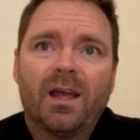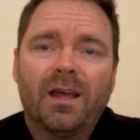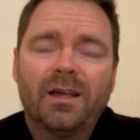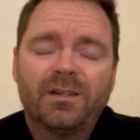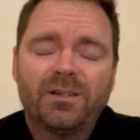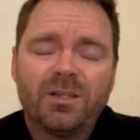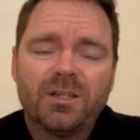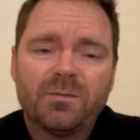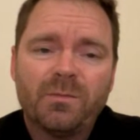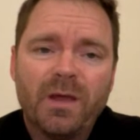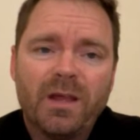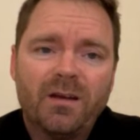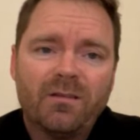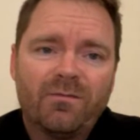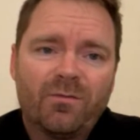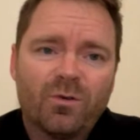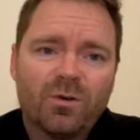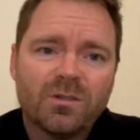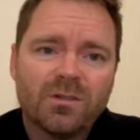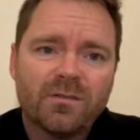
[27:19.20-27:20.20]
and she's made
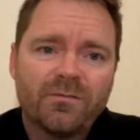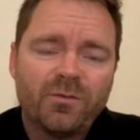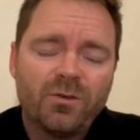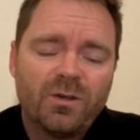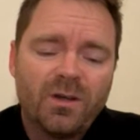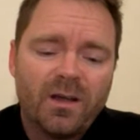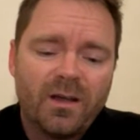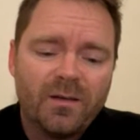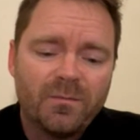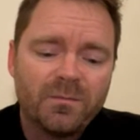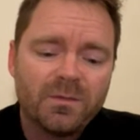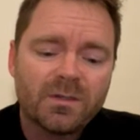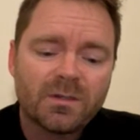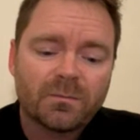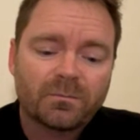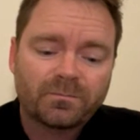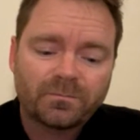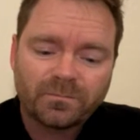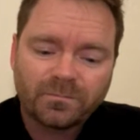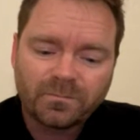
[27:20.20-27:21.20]
it for us a few
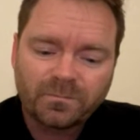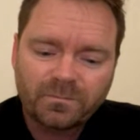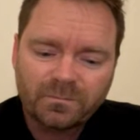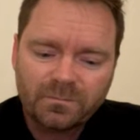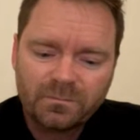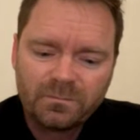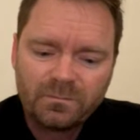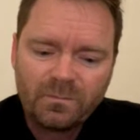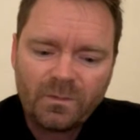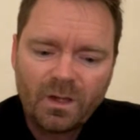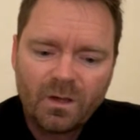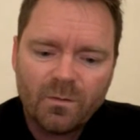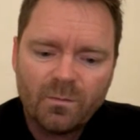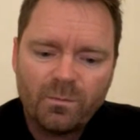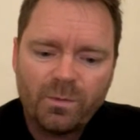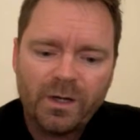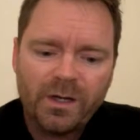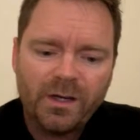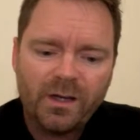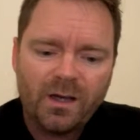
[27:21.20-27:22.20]
times,
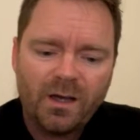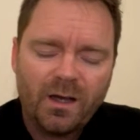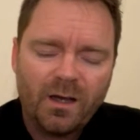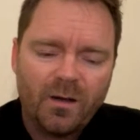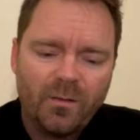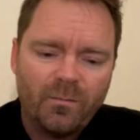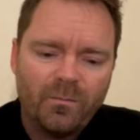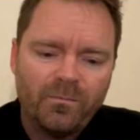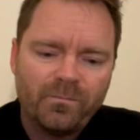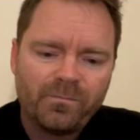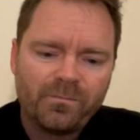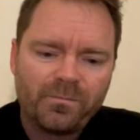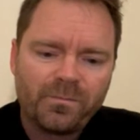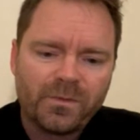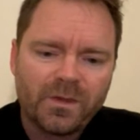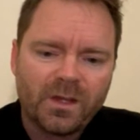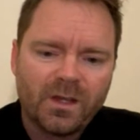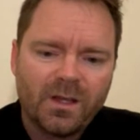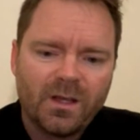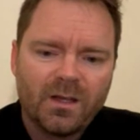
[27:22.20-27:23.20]
but
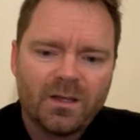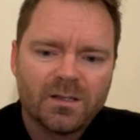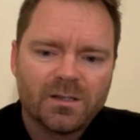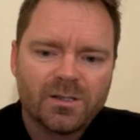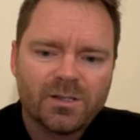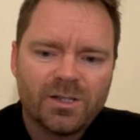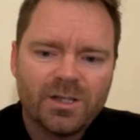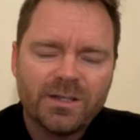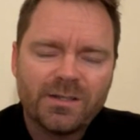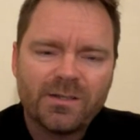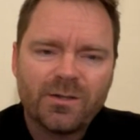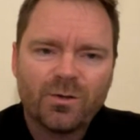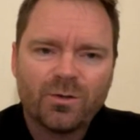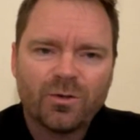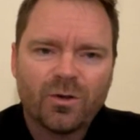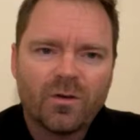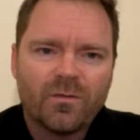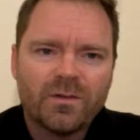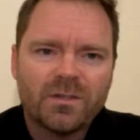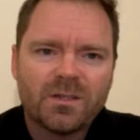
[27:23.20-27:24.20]
she's still
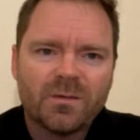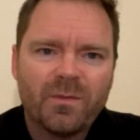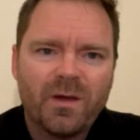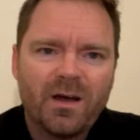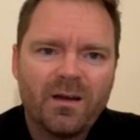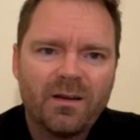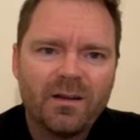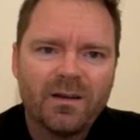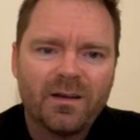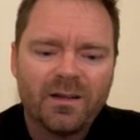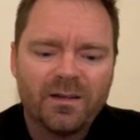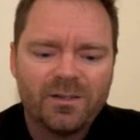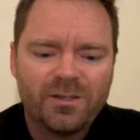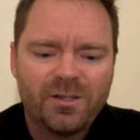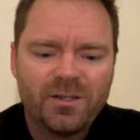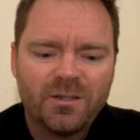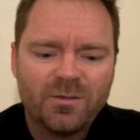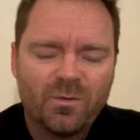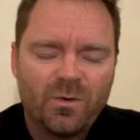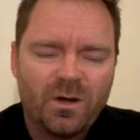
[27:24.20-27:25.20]
nervous about it and
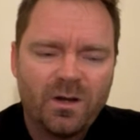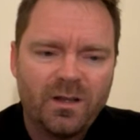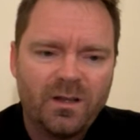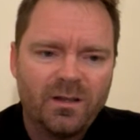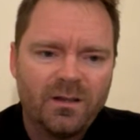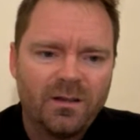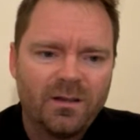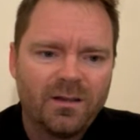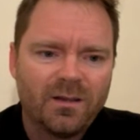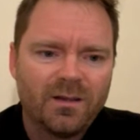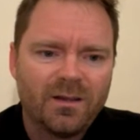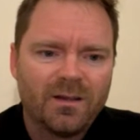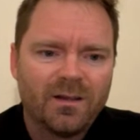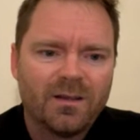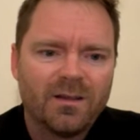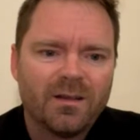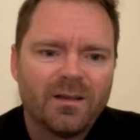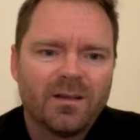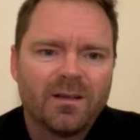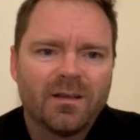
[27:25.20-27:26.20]
she doesn't want to
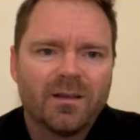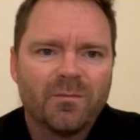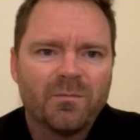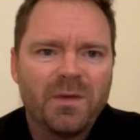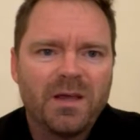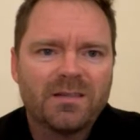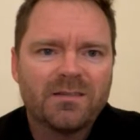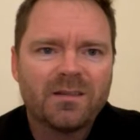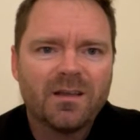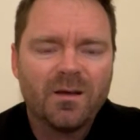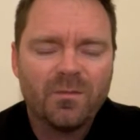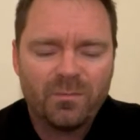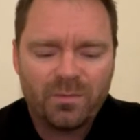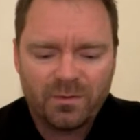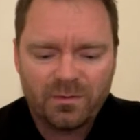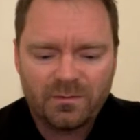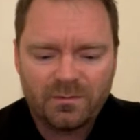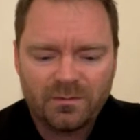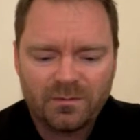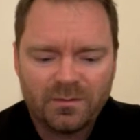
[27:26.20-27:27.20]
mess
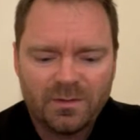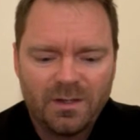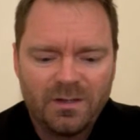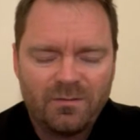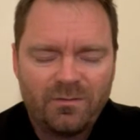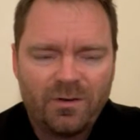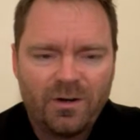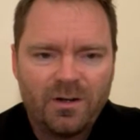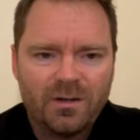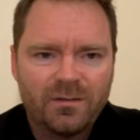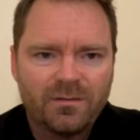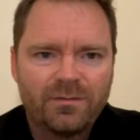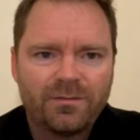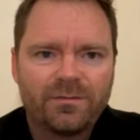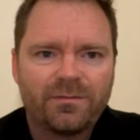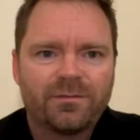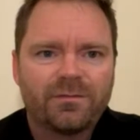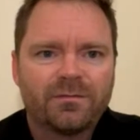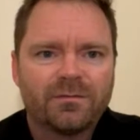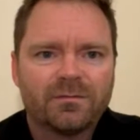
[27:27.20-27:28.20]
up in front
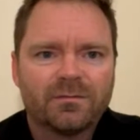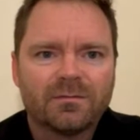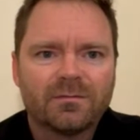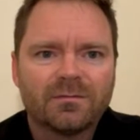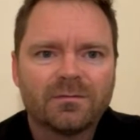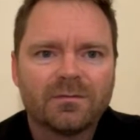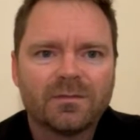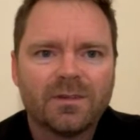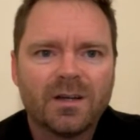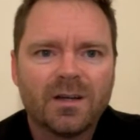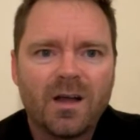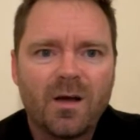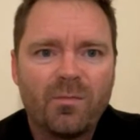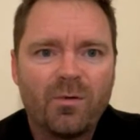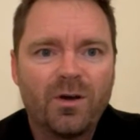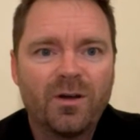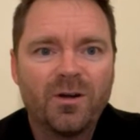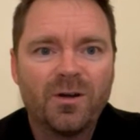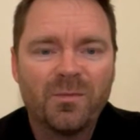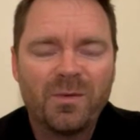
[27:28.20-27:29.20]
of a
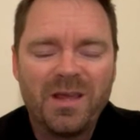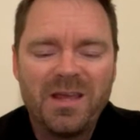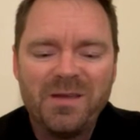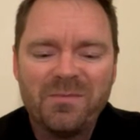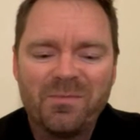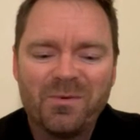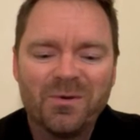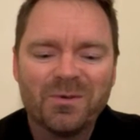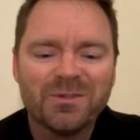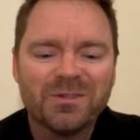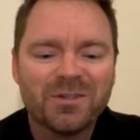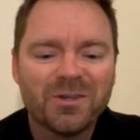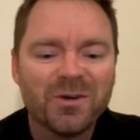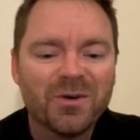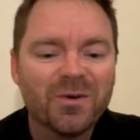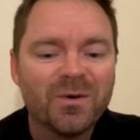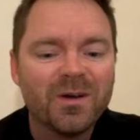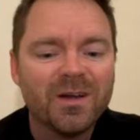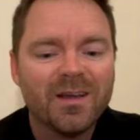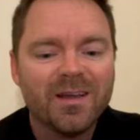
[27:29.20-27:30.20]
couple hundred people.
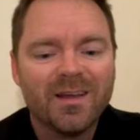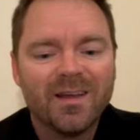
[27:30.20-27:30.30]
So